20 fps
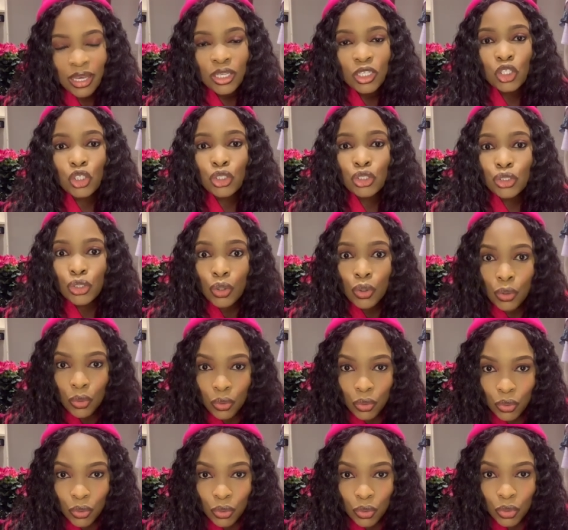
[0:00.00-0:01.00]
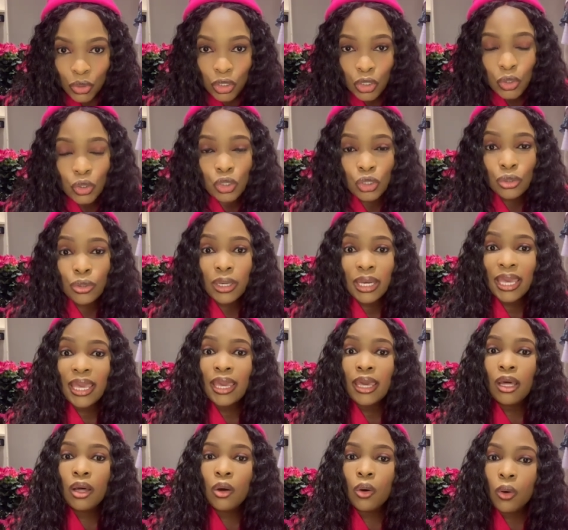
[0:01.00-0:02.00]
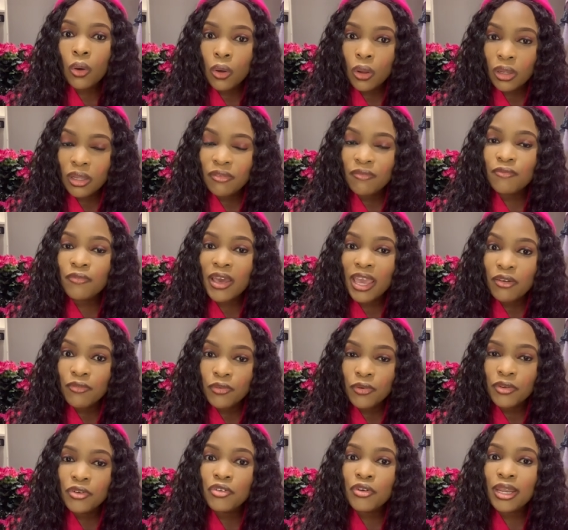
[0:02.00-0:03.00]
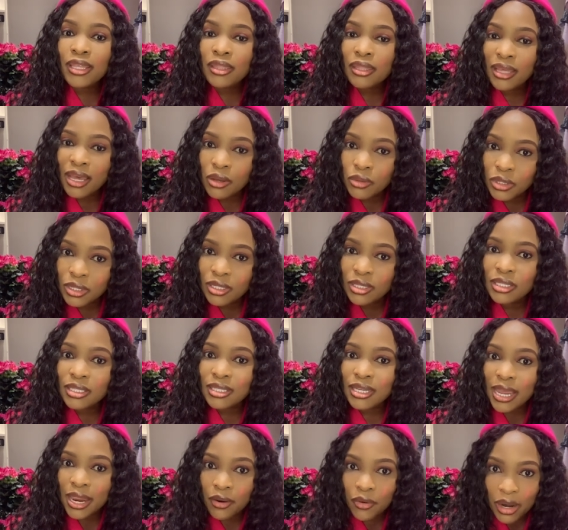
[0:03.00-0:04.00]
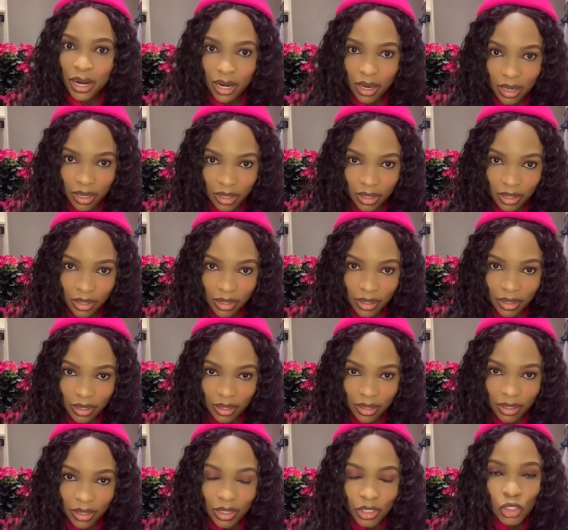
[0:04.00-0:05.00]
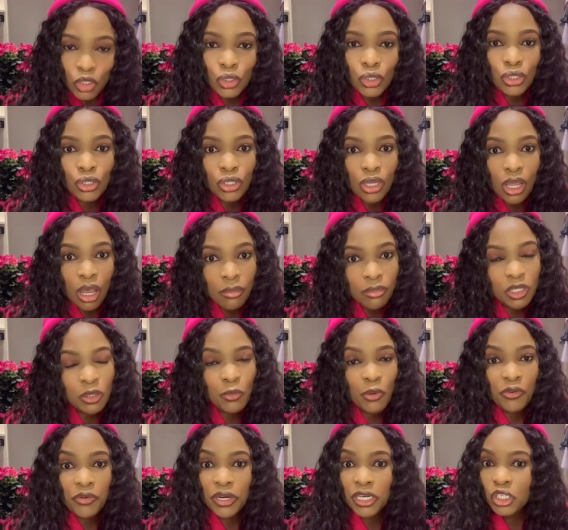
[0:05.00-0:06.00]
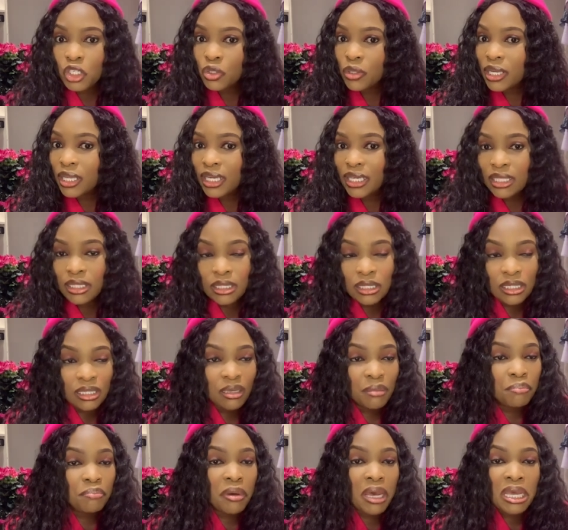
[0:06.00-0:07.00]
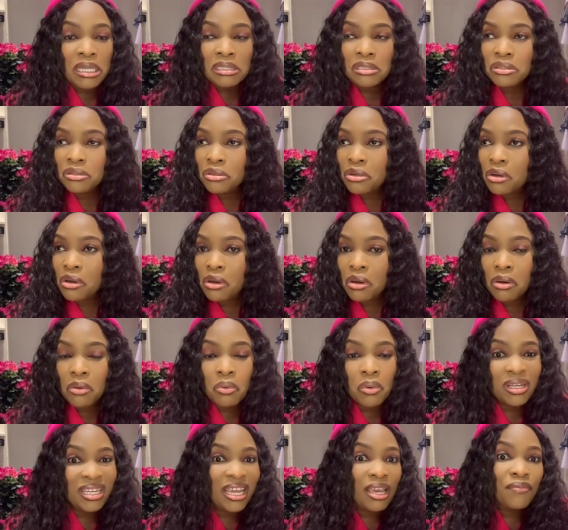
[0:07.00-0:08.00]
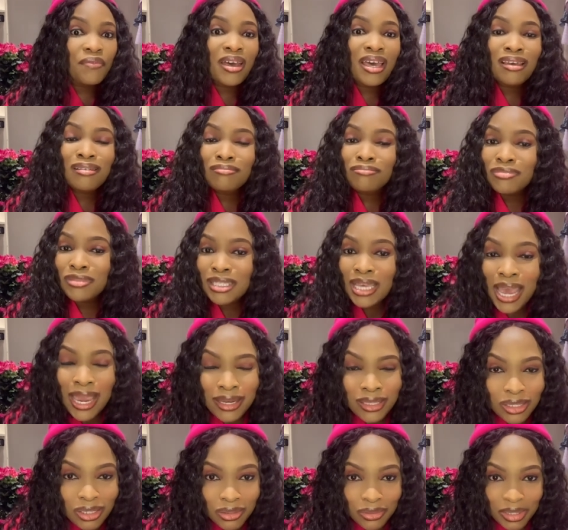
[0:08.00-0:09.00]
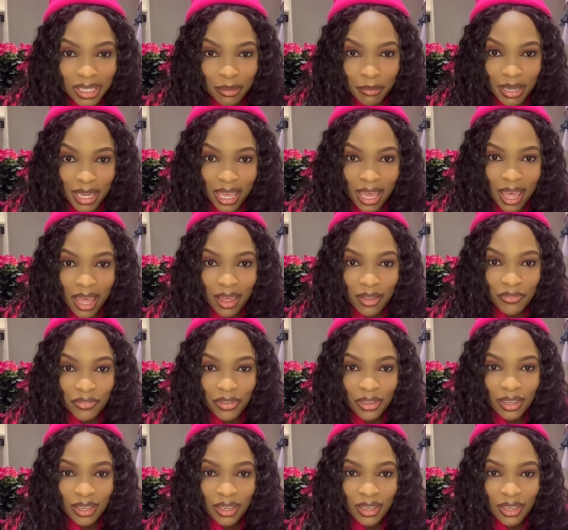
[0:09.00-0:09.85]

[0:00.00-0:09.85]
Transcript: So you took a whole 500,000 naira to some spiritualist, a pastor, whatever title they may have.